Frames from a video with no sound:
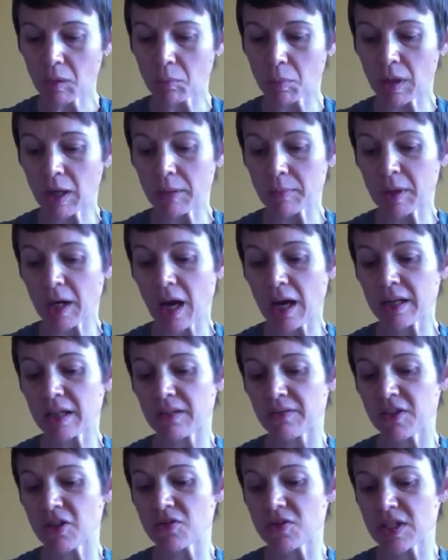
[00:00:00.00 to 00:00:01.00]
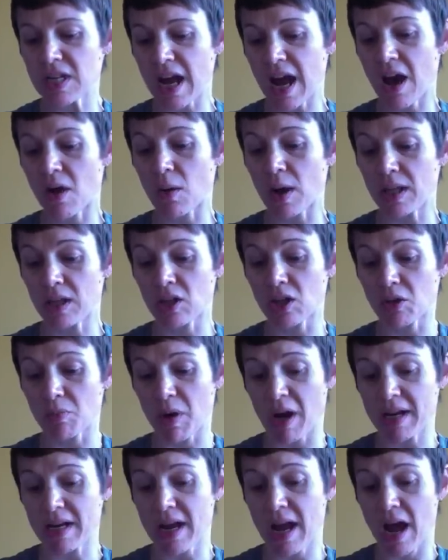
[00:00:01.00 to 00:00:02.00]
But I'm kind of used to how I look
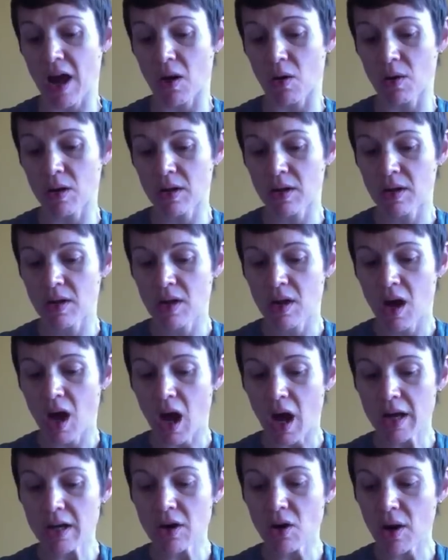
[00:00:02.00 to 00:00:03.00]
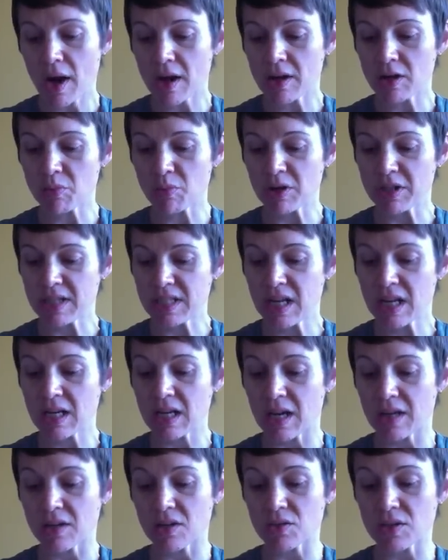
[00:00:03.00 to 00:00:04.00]
by now. I know how to pretend
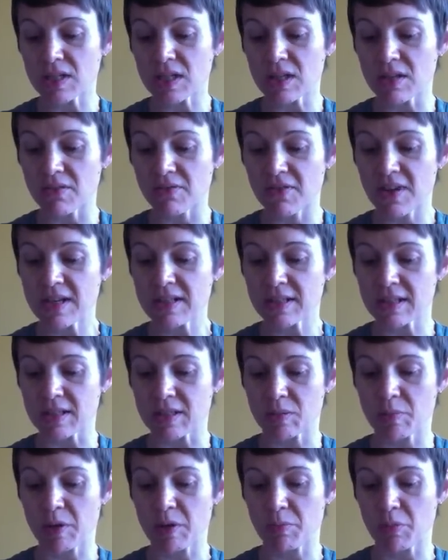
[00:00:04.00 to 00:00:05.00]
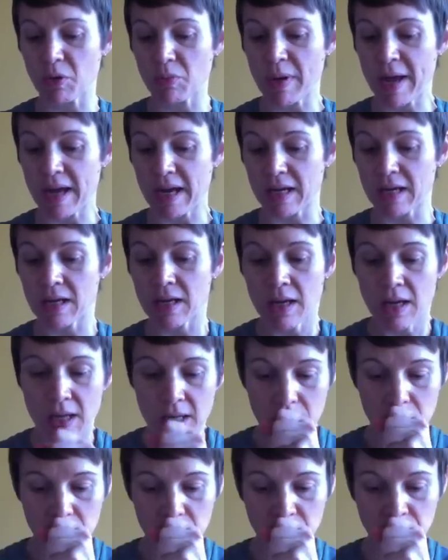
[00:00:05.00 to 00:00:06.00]
I don't see the faces people make.
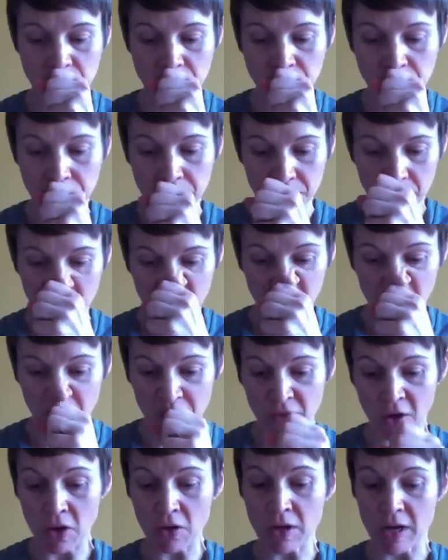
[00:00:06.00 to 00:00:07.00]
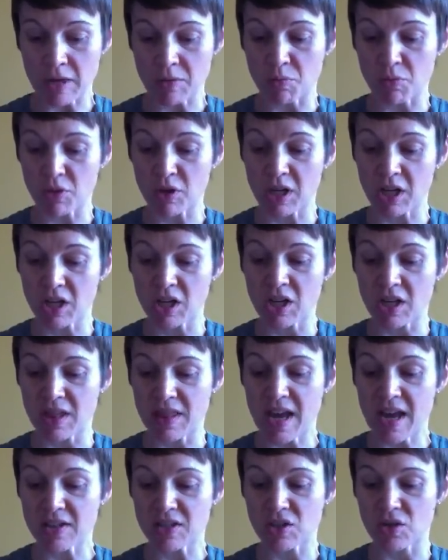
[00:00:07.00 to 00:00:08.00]
We've all gotten pretty good at
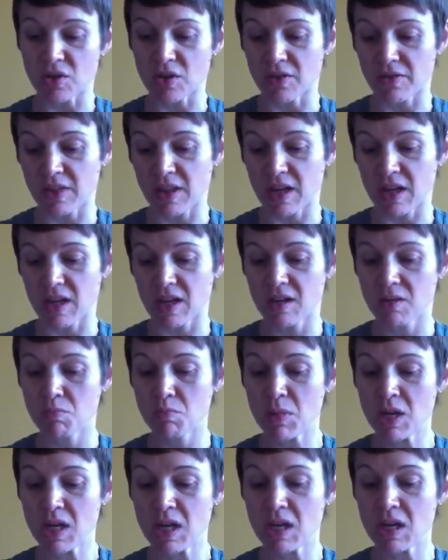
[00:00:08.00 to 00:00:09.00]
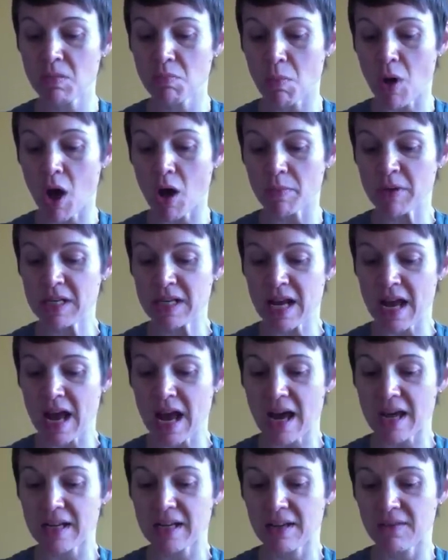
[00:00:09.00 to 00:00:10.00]
that sort of thing. Me, Mom and
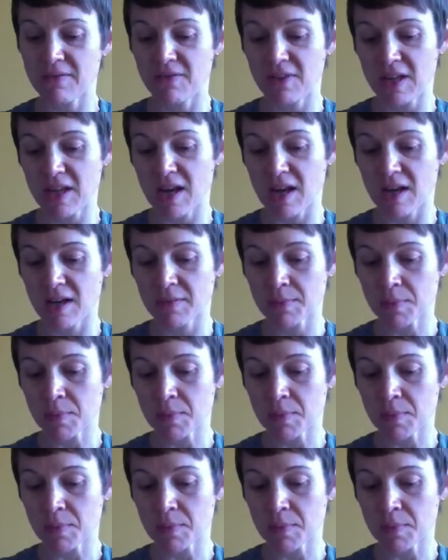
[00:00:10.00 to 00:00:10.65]
Dad, Via.